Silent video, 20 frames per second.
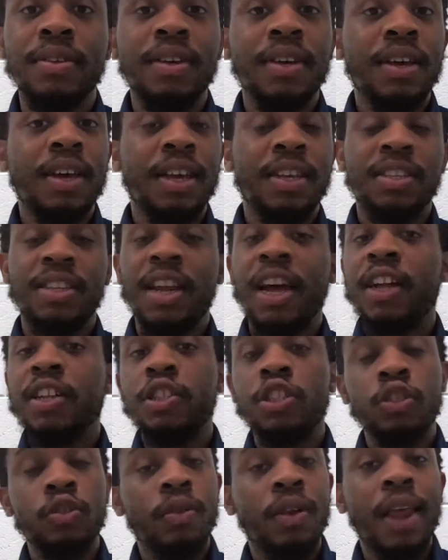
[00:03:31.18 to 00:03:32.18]
It's not
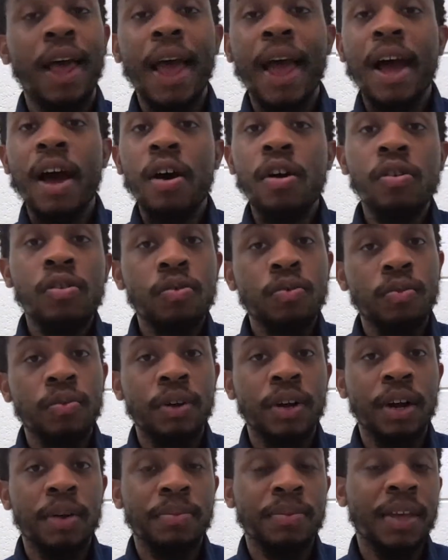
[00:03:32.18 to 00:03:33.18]
too loud
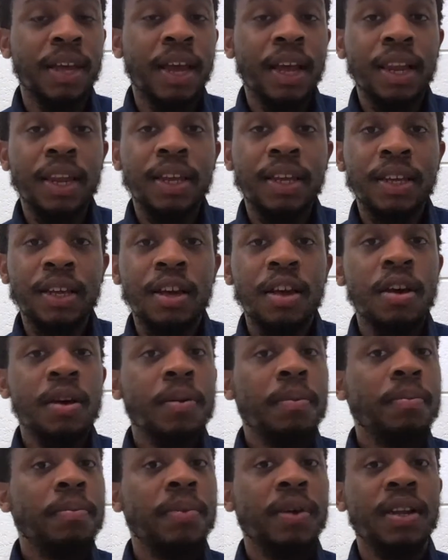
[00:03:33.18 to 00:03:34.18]
where I'm yelling,
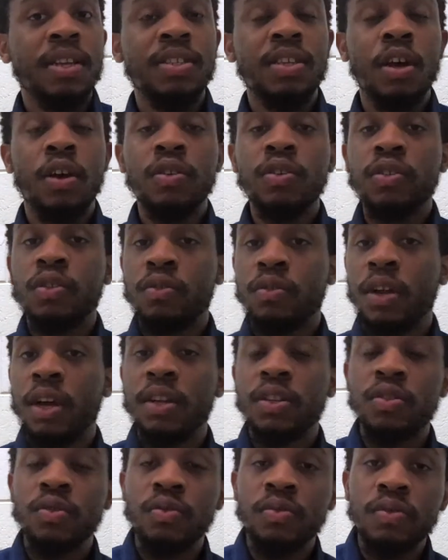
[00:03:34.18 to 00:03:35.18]
but it's also
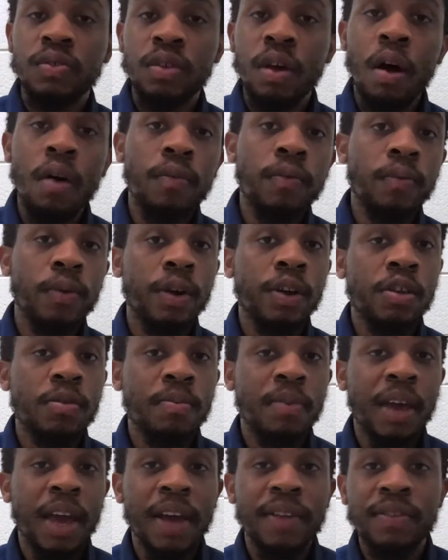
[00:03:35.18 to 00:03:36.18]
not too soft where you
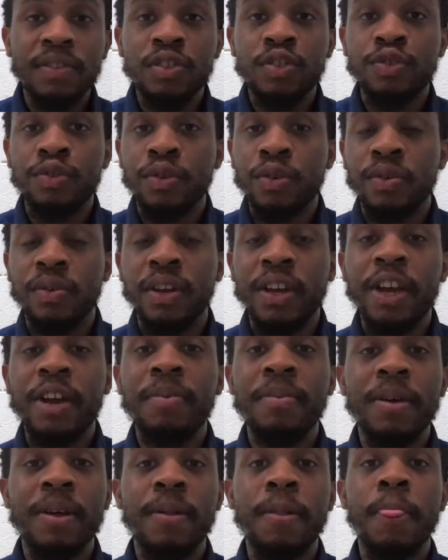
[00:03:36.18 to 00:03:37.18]
may have to struggle to hear
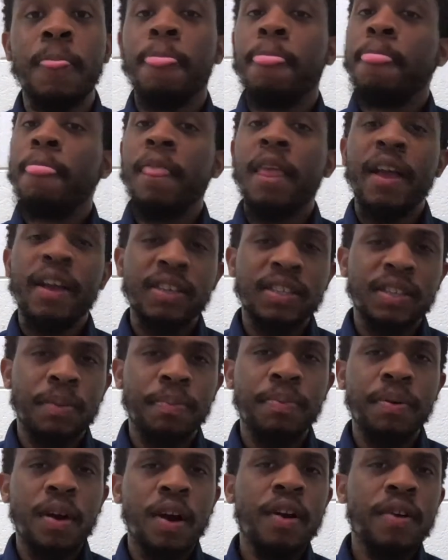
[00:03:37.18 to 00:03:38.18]
me. It's a
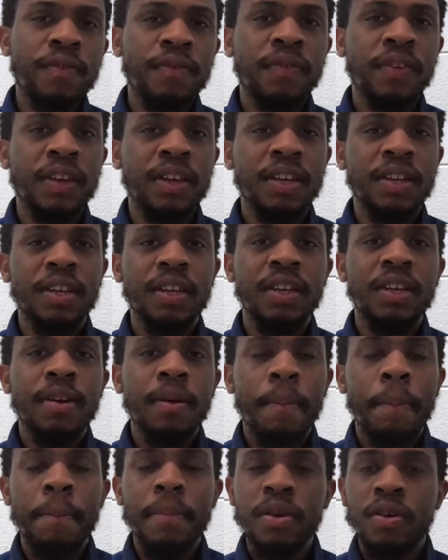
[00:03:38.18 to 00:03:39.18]
perfect
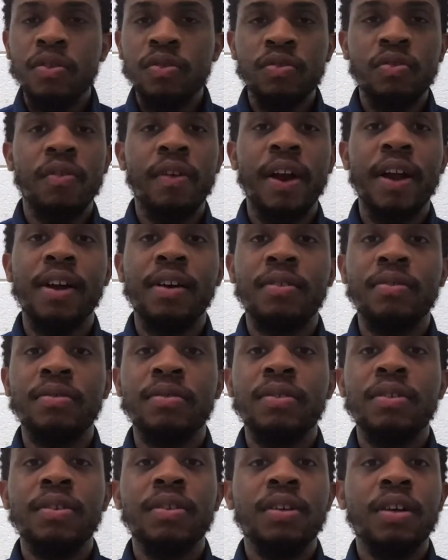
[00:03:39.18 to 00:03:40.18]
middle ground
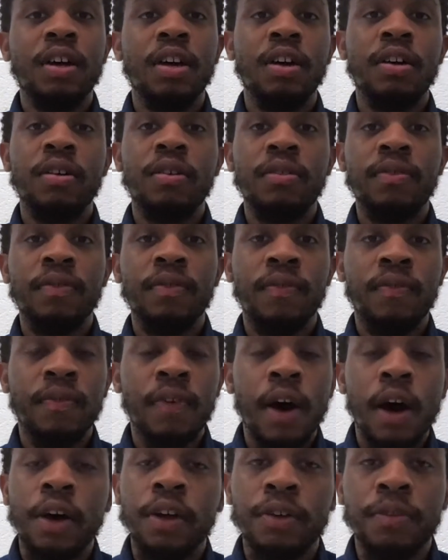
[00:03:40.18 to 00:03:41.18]
of
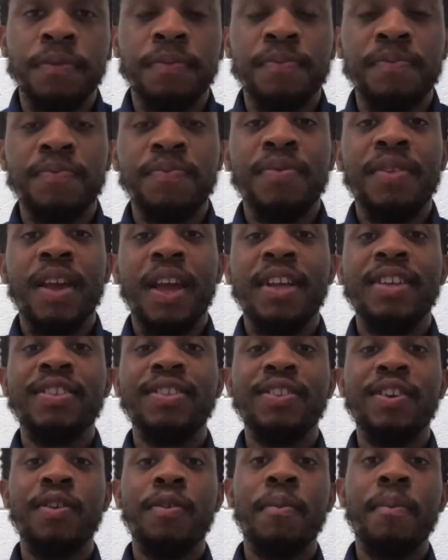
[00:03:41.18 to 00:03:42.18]
volume. And
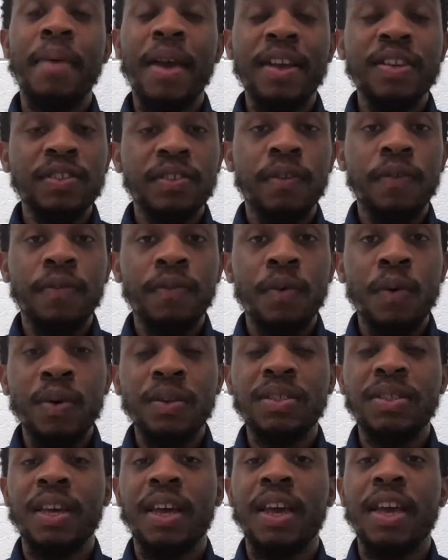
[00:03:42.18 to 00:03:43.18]
so mezzo
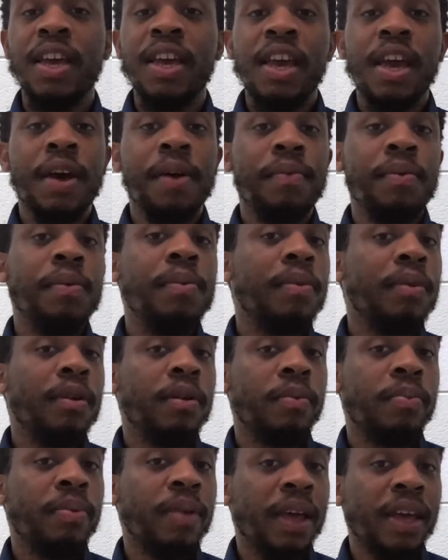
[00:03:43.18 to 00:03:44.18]
forte, if we were to
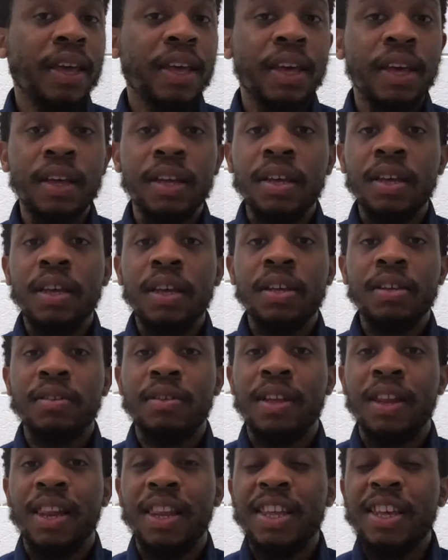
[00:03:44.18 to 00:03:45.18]
play it
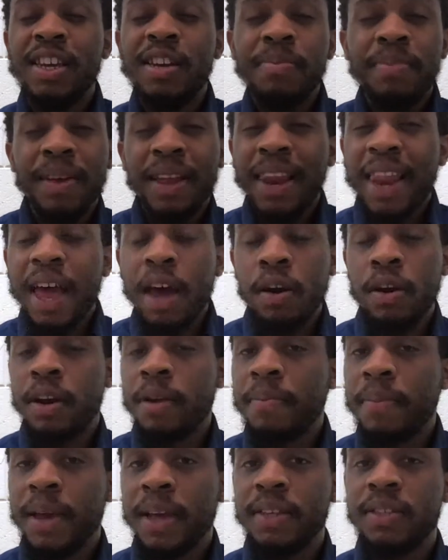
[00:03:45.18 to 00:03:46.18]
a little bit louder
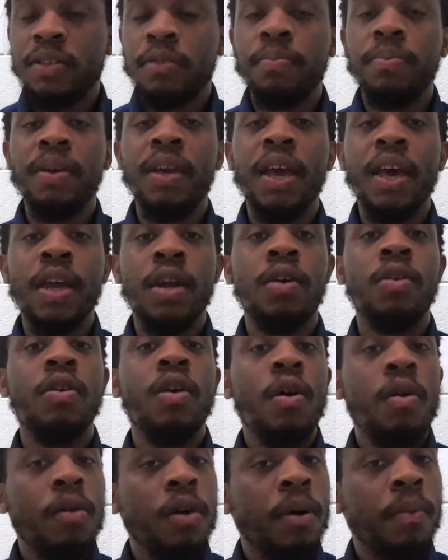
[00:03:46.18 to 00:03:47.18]
than mezzo piano,
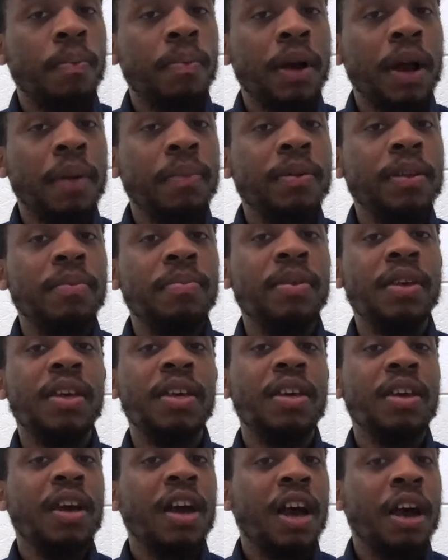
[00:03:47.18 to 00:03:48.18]
would probably
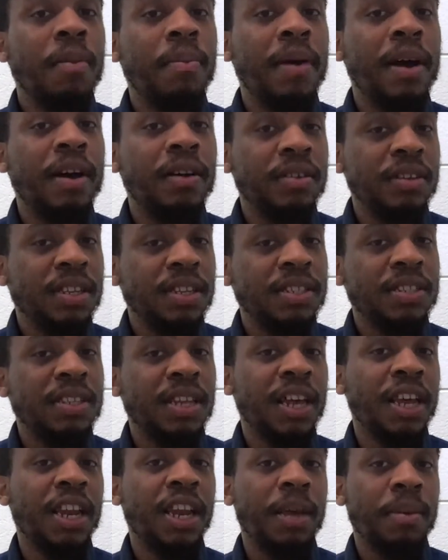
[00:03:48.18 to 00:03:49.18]
be about this
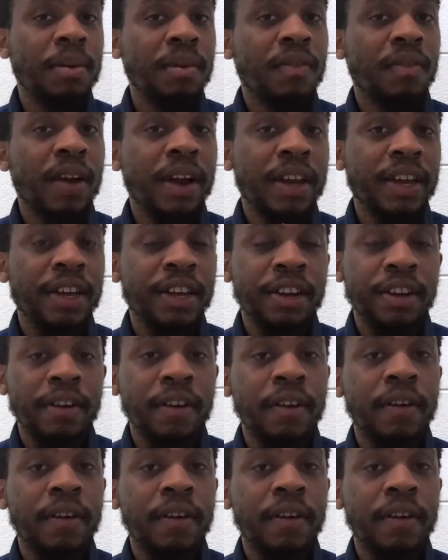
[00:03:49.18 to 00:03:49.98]
dynamic right here.